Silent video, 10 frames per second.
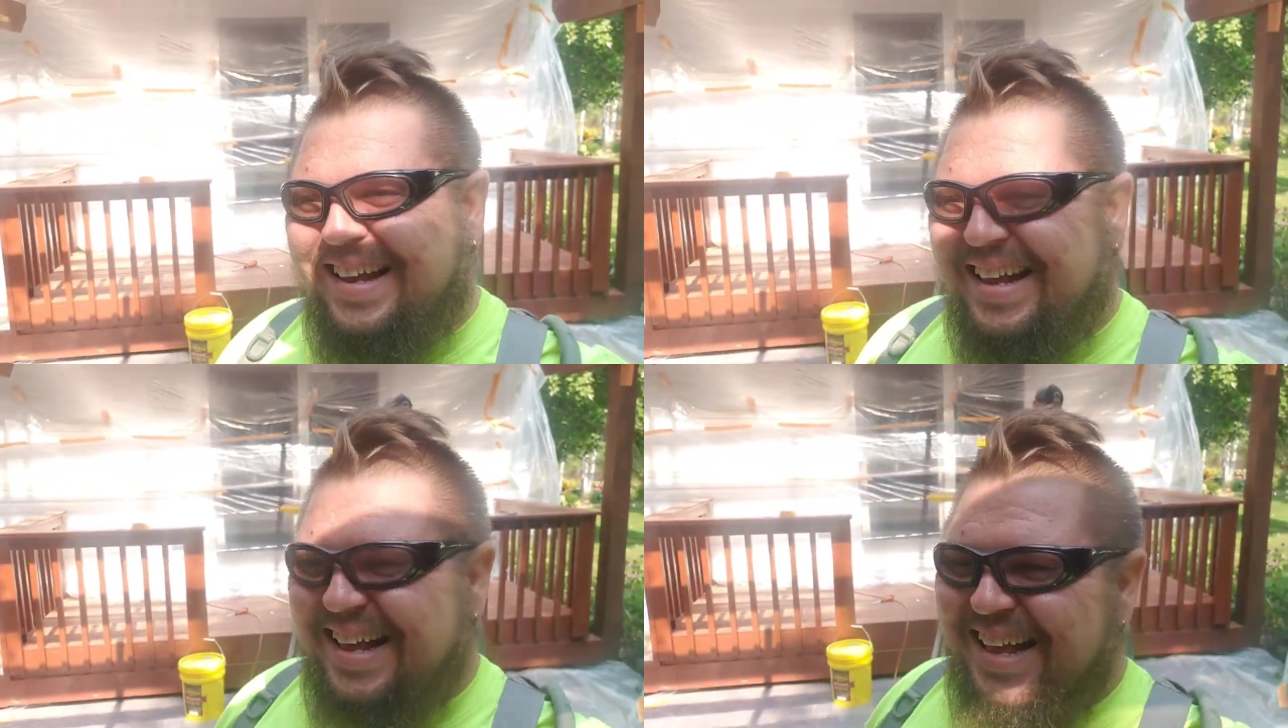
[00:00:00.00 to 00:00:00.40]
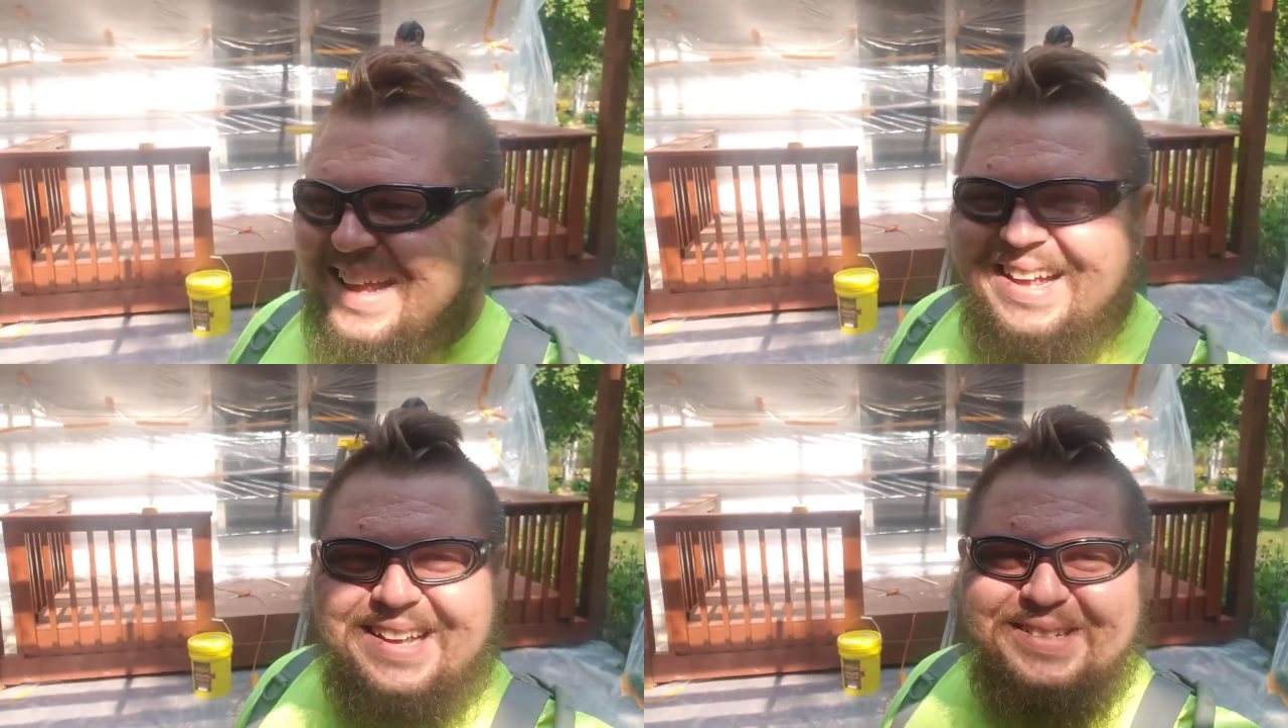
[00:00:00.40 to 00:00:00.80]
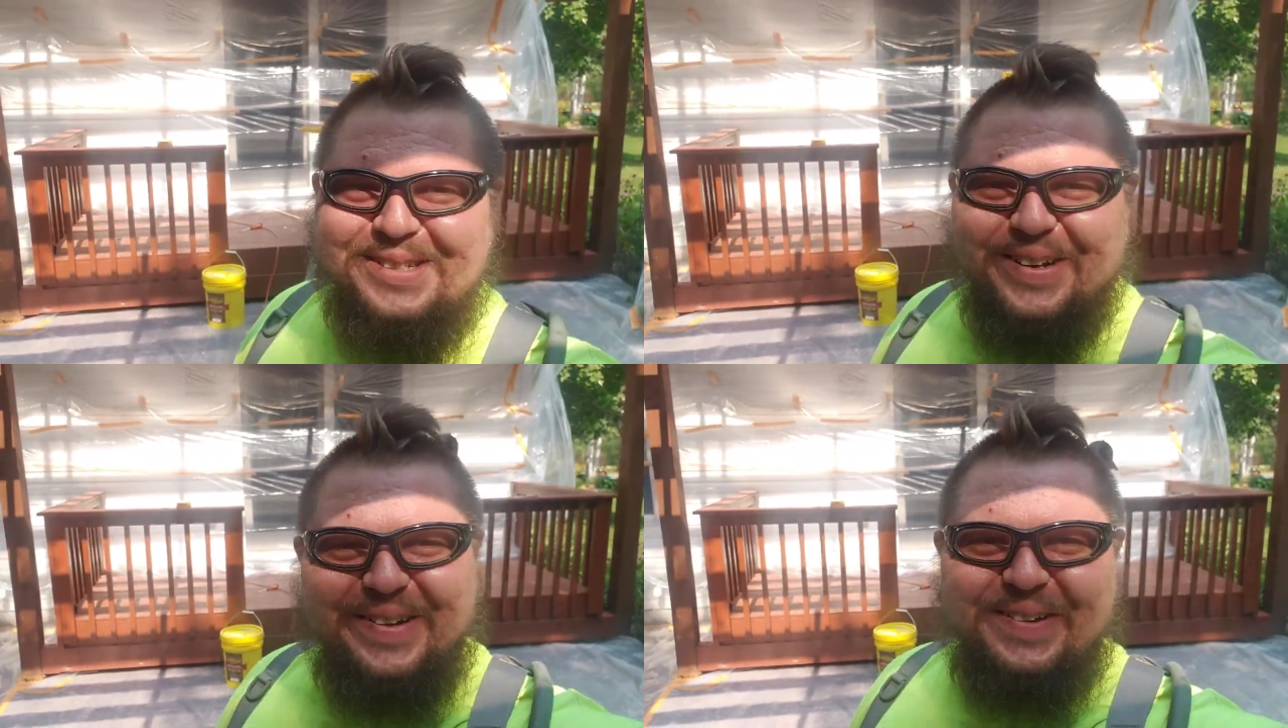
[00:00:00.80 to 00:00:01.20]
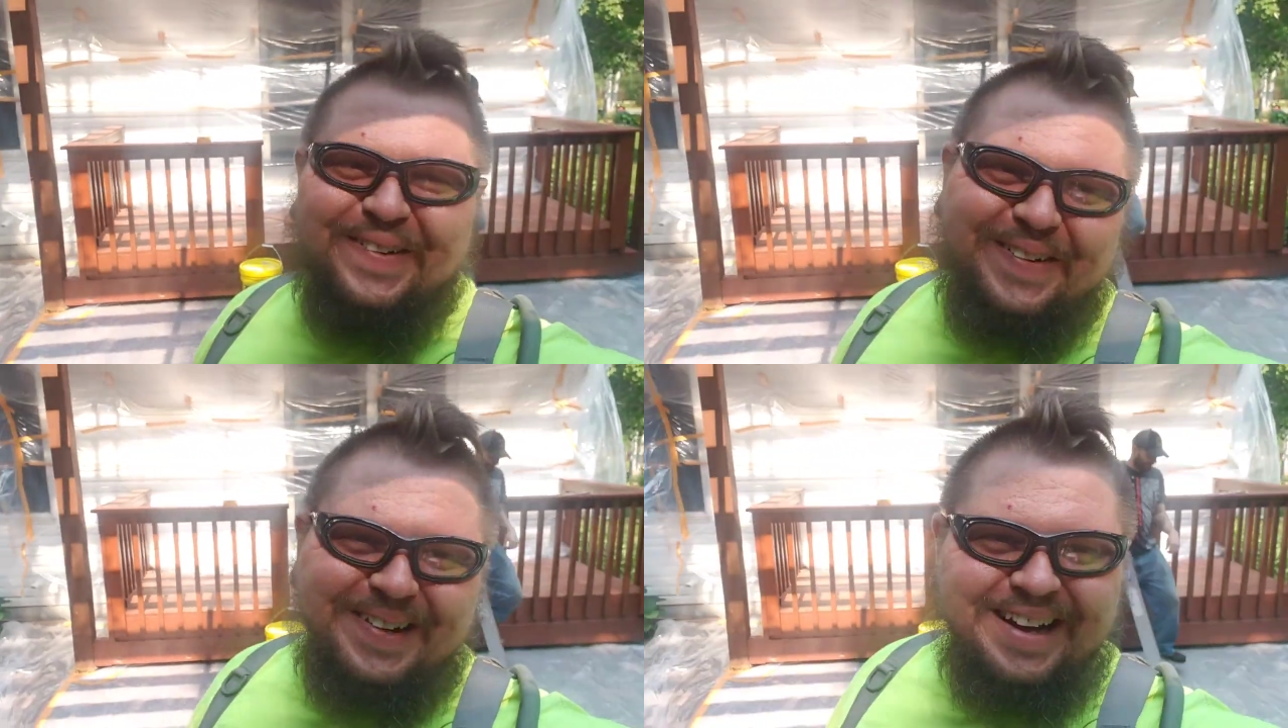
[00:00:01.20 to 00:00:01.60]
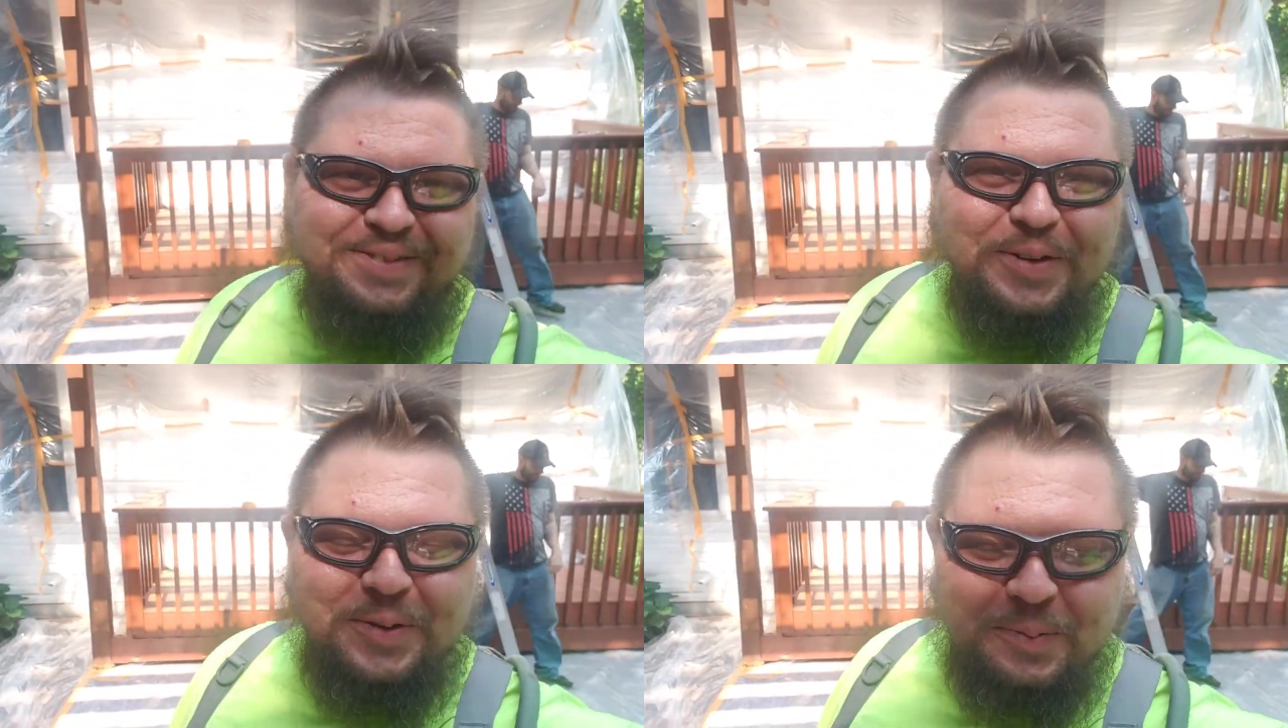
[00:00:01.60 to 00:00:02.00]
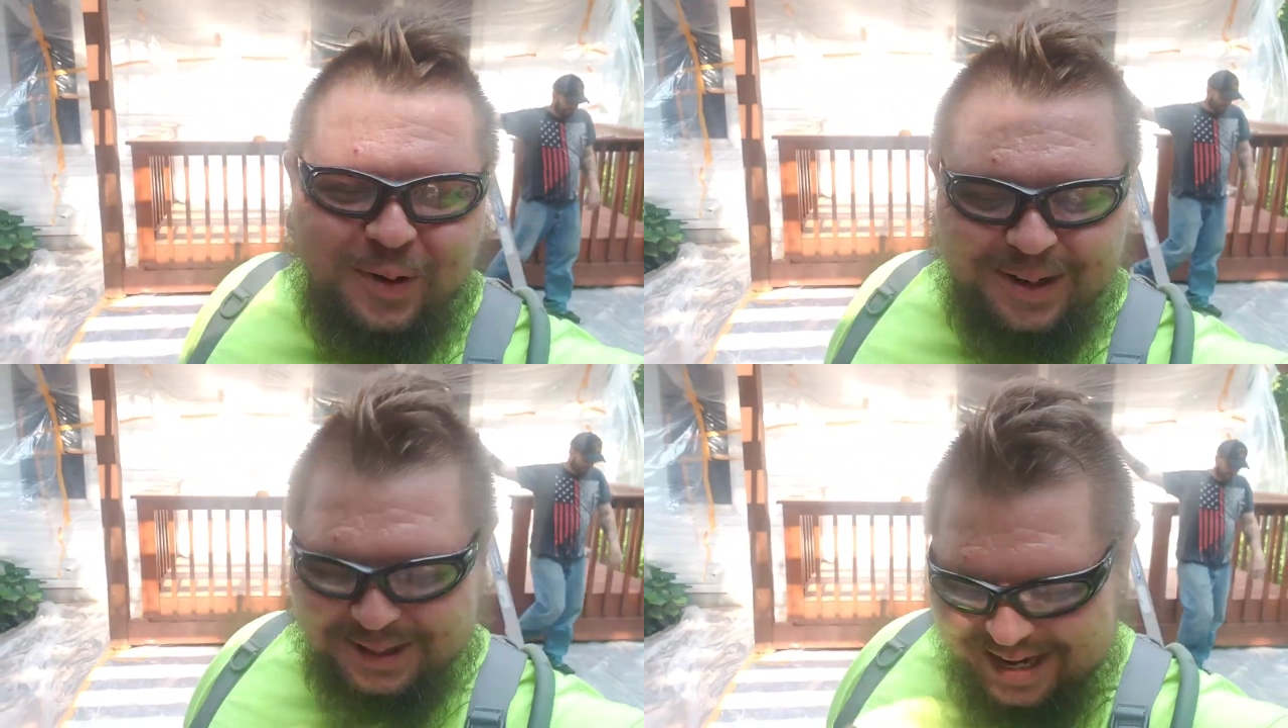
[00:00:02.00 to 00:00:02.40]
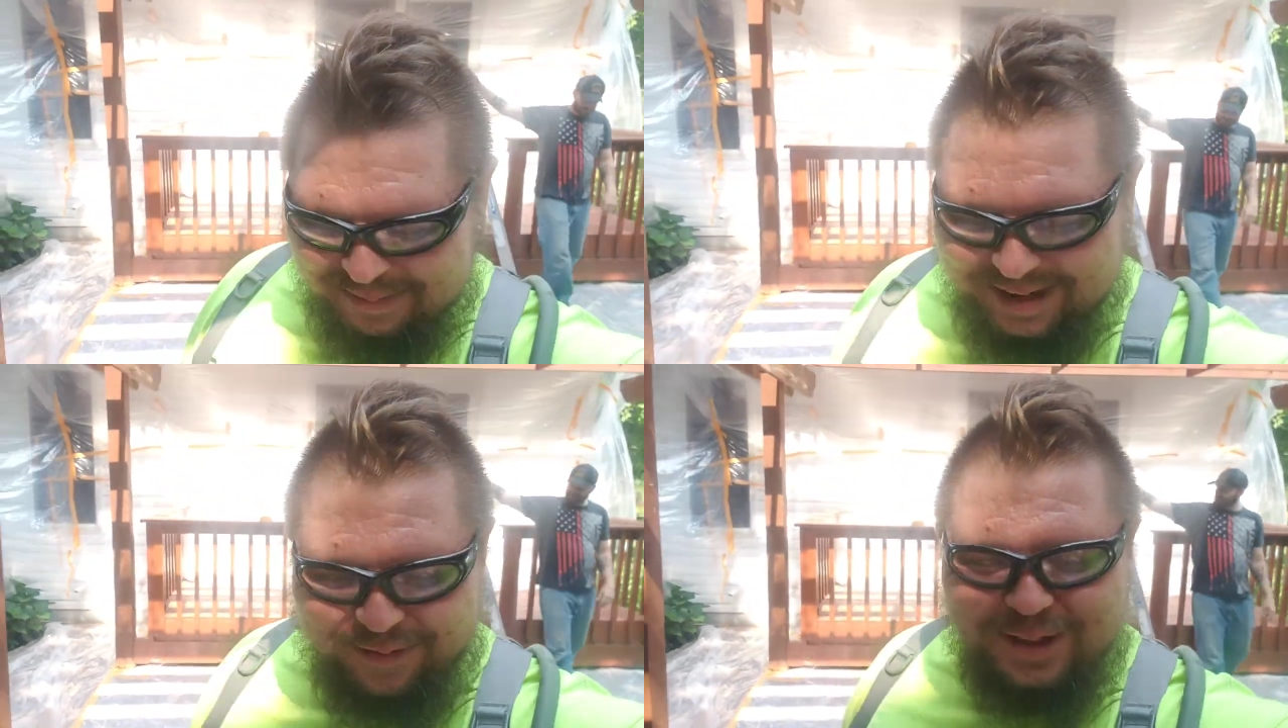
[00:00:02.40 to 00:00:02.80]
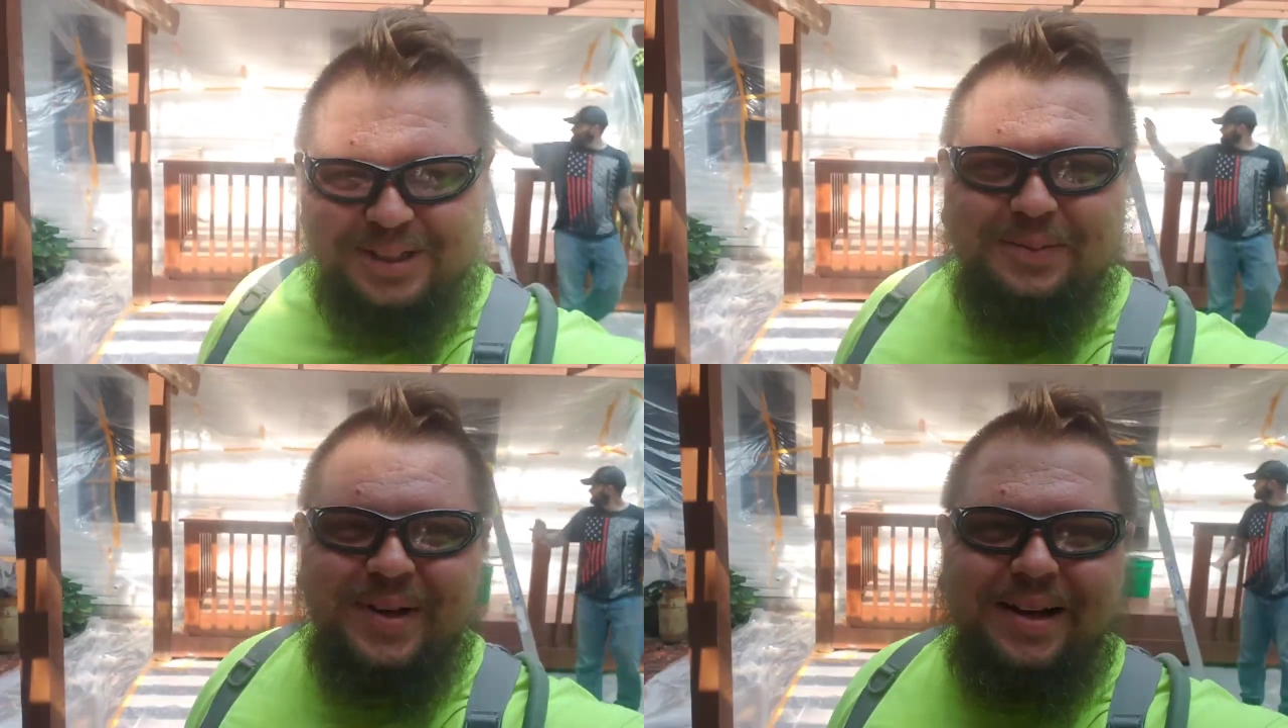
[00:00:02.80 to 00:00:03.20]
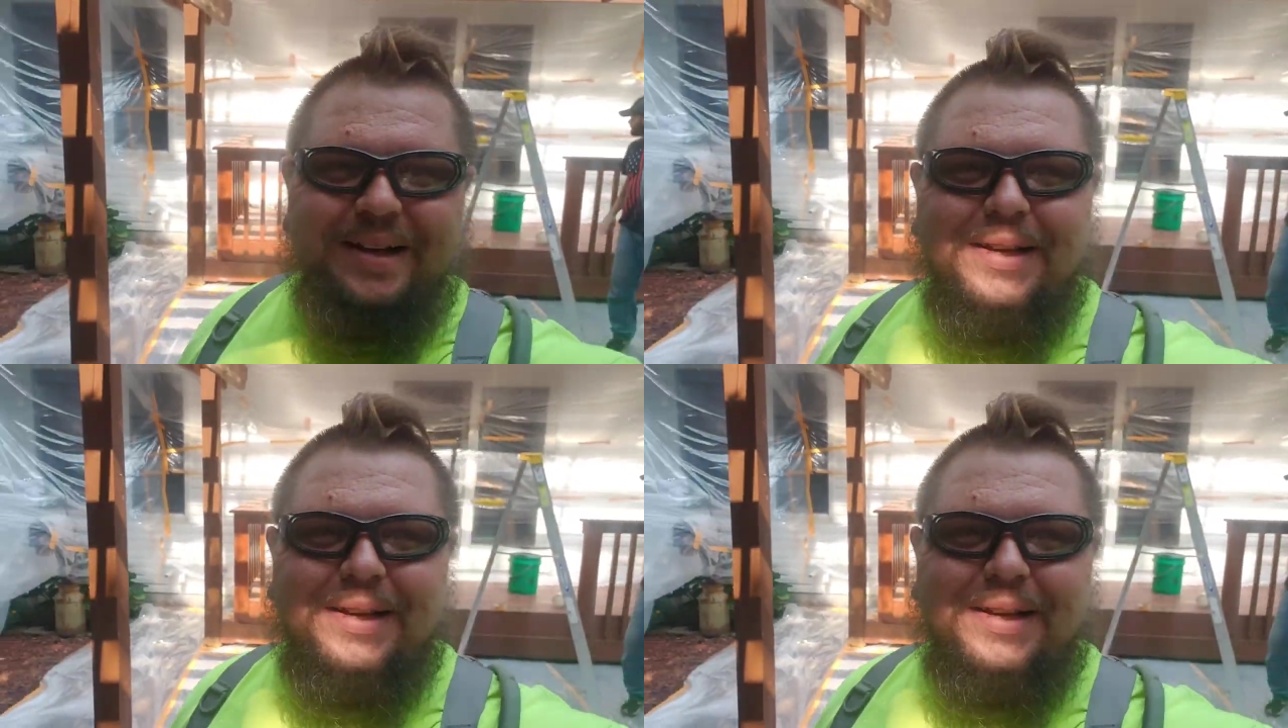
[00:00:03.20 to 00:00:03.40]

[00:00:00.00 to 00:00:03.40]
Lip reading: afternoon. It's, afternoon, morning. Same difference to me.